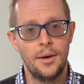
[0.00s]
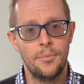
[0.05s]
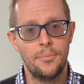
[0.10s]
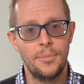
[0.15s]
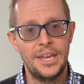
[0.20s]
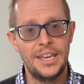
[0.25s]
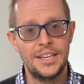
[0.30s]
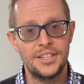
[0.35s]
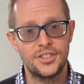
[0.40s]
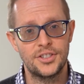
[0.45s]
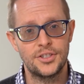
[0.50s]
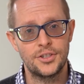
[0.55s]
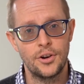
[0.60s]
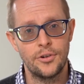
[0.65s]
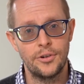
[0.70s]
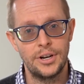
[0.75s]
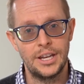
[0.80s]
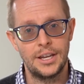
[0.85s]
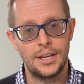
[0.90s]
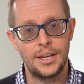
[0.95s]

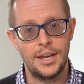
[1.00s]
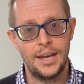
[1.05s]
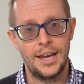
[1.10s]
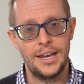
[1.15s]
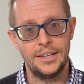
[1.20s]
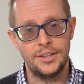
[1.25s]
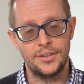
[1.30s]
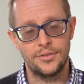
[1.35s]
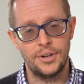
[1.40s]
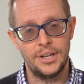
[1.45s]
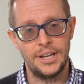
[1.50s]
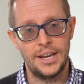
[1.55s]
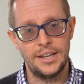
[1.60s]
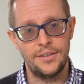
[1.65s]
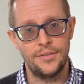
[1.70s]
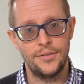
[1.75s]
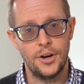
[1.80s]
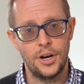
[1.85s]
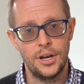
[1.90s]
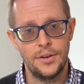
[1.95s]
historic A3,
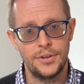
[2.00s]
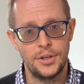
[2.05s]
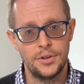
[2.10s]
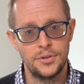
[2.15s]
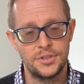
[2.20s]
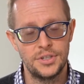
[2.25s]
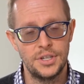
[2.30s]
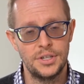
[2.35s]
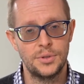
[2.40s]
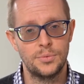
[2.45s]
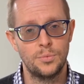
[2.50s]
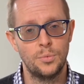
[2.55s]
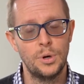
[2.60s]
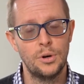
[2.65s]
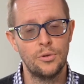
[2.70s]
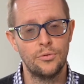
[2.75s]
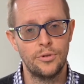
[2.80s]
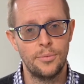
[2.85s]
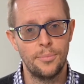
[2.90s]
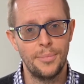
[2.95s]
A5 uses
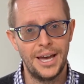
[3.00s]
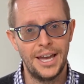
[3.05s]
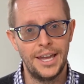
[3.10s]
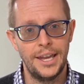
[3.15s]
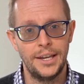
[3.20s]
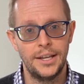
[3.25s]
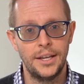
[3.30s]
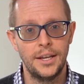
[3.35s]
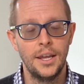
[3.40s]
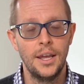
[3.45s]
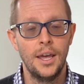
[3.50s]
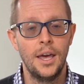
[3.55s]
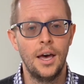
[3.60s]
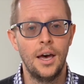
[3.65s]
will remain.